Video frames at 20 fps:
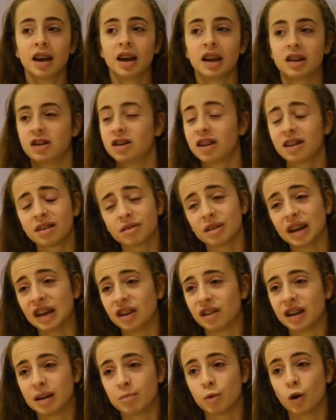she doesn't really
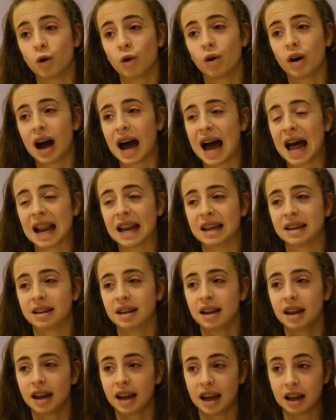do it anymore, and
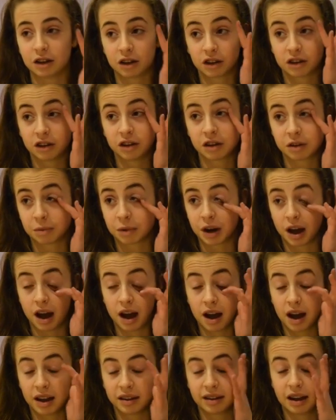she doesn't want to
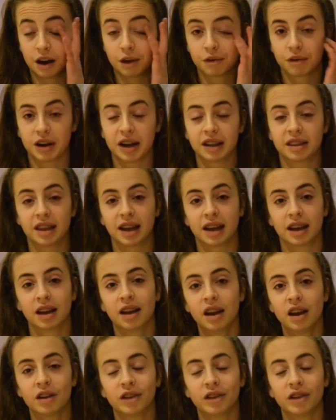hurt herself or anything,